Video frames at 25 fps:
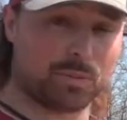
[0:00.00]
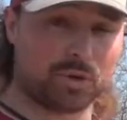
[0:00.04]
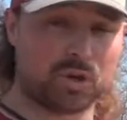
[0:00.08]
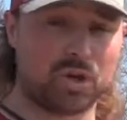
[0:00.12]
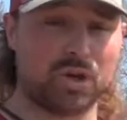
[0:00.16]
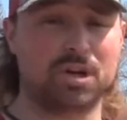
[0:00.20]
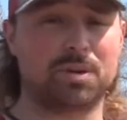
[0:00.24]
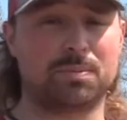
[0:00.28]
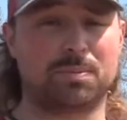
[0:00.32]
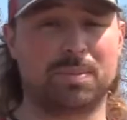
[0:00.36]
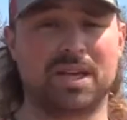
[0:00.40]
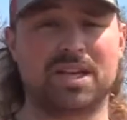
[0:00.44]

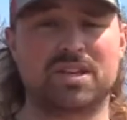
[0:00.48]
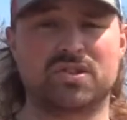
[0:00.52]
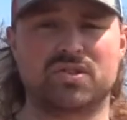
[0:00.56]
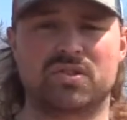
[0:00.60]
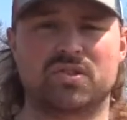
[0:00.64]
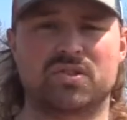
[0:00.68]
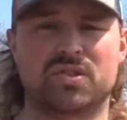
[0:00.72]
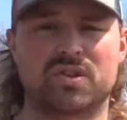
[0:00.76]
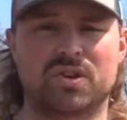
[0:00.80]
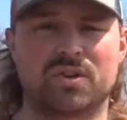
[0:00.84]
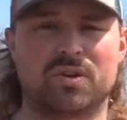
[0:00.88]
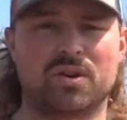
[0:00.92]
good base
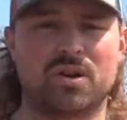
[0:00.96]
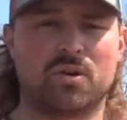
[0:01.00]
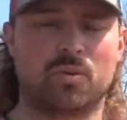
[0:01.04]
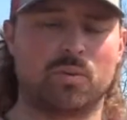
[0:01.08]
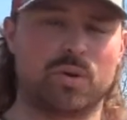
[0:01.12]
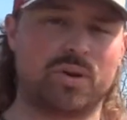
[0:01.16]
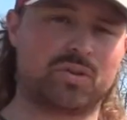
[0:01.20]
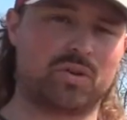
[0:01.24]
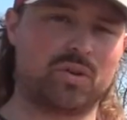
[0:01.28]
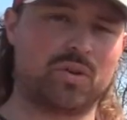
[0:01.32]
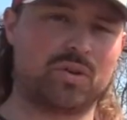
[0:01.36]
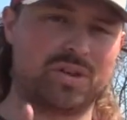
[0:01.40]
zero
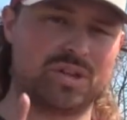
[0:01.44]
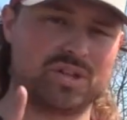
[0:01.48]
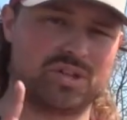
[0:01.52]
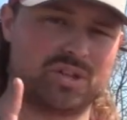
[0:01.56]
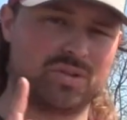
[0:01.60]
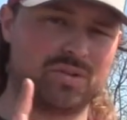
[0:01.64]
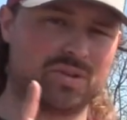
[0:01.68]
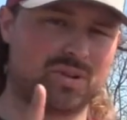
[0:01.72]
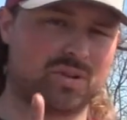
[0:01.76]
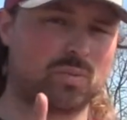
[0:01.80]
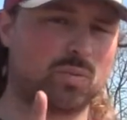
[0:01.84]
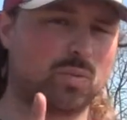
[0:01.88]
with only
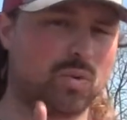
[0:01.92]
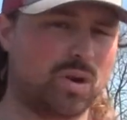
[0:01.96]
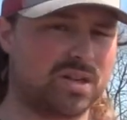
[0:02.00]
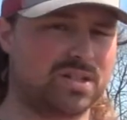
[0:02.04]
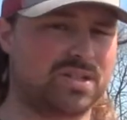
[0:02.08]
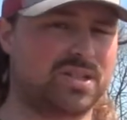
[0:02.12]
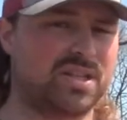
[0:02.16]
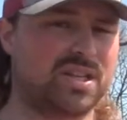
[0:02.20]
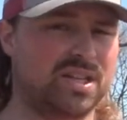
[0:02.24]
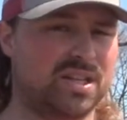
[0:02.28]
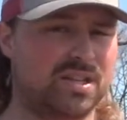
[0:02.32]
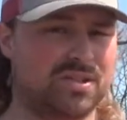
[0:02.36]
shooting
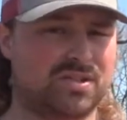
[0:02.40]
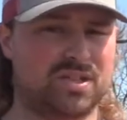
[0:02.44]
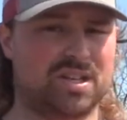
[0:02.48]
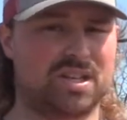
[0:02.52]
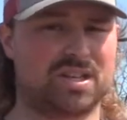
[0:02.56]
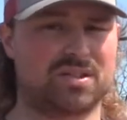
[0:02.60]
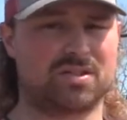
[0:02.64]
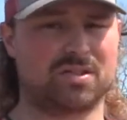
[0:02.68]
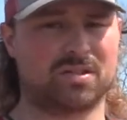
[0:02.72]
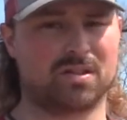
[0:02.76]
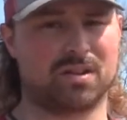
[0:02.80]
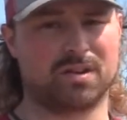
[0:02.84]
1
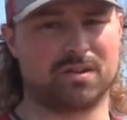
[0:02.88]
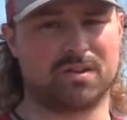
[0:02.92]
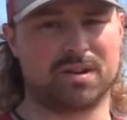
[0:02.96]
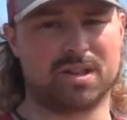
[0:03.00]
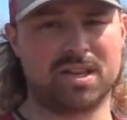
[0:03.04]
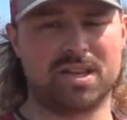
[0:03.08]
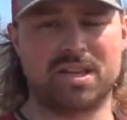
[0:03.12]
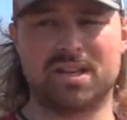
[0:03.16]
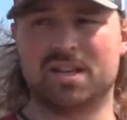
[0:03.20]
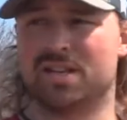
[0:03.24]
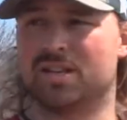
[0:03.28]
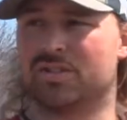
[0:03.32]
TSS load.
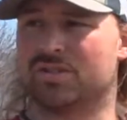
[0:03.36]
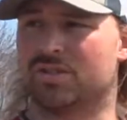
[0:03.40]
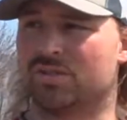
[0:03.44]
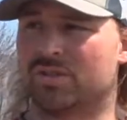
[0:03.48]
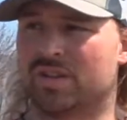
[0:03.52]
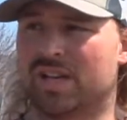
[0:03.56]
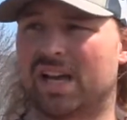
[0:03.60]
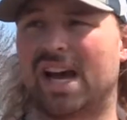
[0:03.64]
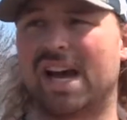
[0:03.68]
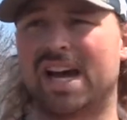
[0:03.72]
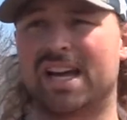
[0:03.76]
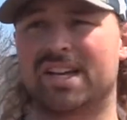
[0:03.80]
So
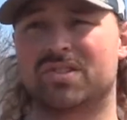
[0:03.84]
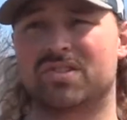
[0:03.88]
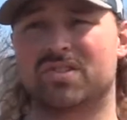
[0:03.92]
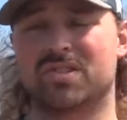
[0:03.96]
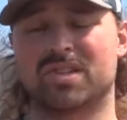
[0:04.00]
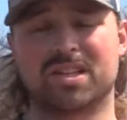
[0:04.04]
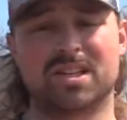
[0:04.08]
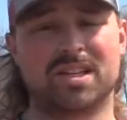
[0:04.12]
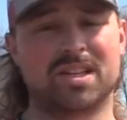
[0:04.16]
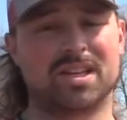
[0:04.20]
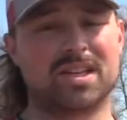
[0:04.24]
guys,